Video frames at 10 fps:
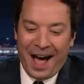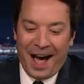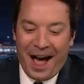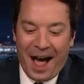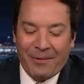
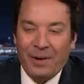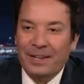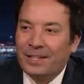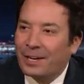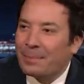I want
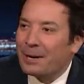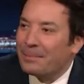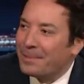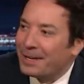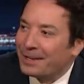to talk about your
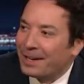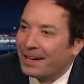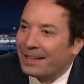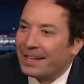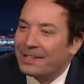book,
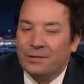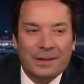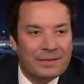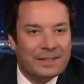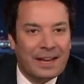The History
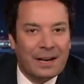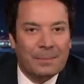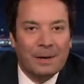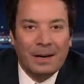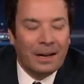of Stand-Up. Yeah.
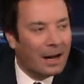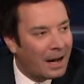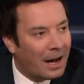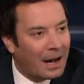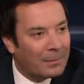
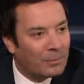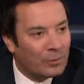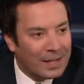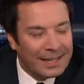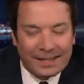I'm
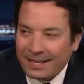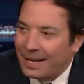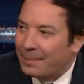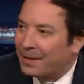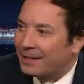really
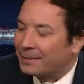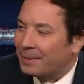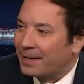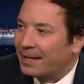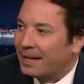excited about this,
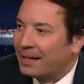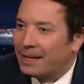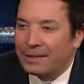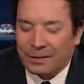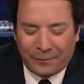buddy. It
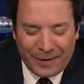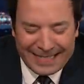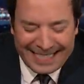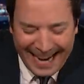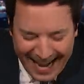is a
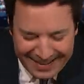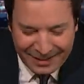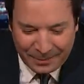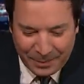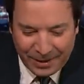
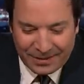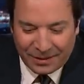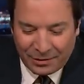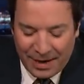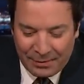fantastic book. It's a
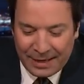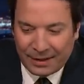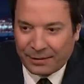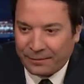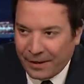great read.
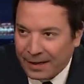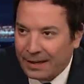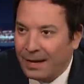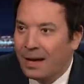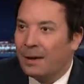It's
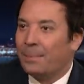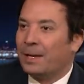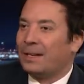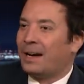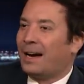funny,
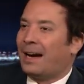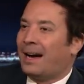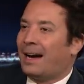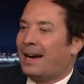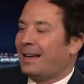but
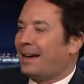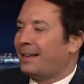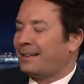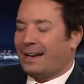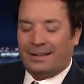I
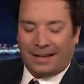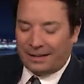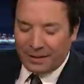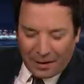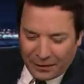
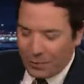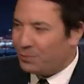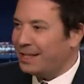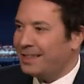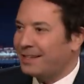love that you
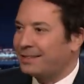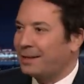did this.